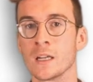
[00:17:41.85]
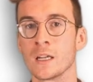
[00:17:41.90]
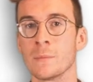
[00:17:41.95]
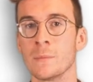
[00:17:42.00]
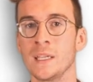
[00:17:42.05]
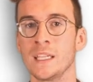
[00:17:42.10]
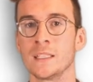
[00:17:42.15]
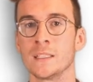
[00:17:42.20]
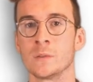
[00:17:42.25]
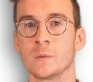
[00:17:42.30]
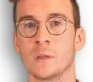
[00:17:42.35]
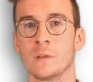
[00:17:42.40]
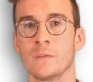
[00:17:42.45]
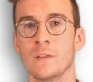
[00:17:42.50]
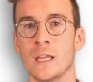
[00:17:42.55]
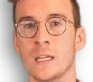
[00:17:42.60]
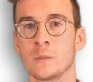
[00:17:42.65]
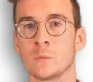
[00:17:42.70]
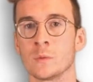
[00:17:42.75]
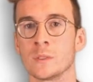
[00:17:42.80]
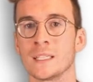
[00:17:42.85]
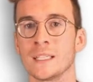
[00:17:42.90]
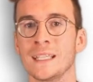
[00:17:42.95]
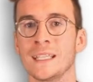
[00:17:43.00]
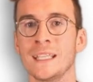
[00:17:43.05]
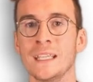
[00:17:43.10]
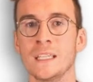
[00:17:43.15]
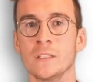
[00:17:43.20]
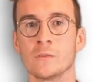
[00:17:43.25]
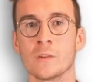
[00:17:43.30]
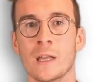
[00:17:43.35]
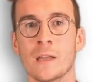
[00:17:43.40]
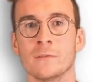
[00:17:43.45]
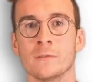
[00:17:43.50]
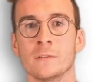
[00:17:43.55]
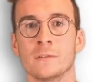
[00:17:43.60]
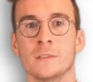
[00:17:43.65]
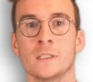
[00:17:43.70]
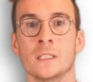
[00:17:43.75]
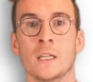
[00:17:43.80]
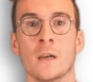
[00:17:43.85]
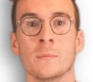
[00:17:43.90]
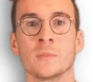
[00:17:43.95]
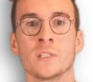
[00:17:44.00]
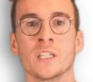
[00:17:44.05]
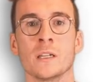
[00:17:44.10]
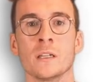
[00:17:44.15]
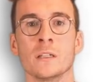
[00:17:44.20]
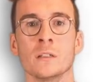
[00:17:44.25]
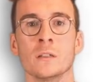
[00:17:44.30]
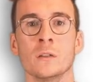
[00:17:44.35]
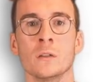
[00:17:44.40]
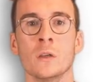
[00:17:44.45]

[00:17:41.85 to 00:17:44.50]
coming into effect was a key driver of adoption.